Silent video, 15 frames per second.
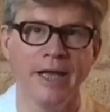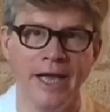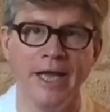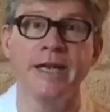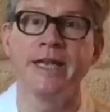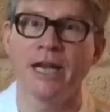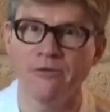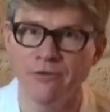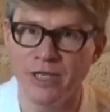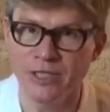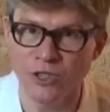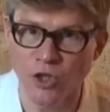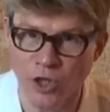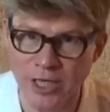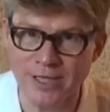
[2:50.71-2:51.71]

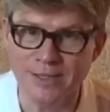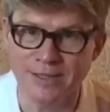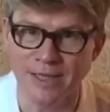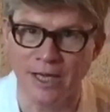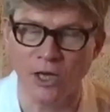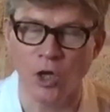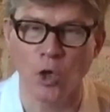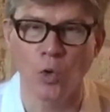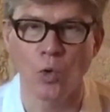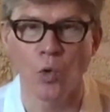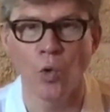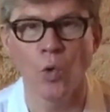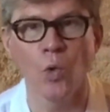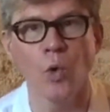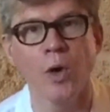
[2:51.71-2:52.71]
interventionistic,
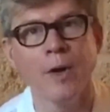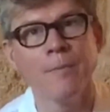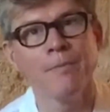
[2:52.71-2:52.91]
who